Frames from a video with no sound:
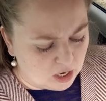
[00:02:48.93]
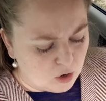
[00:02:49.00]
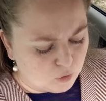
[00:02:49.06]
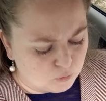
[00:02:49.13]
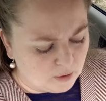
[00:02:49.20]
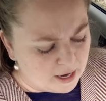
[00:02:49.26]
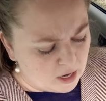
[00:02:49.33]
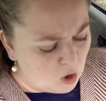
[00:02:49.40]

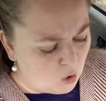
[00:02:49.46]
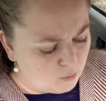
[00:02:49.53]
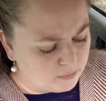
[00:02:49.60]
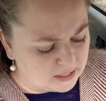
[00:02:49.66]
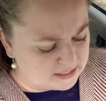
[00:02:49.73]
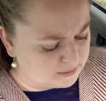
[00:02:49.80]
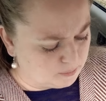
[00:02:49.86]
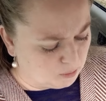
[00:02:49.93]
Run home
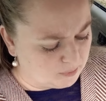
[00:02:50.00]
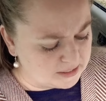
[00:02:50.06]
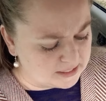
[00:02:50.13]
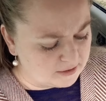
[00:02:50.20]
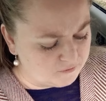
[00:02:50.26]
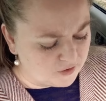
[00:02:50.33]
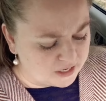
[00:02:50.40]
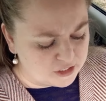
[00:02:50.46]
this moment
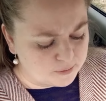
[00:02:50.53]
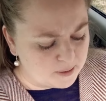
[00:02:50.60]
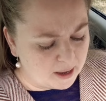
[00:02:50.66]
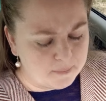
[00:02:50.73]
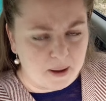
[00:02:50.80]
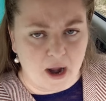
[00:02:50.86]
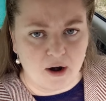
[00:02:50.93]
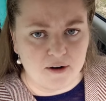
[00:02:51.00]
and fetch me a
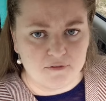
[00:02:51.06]
pair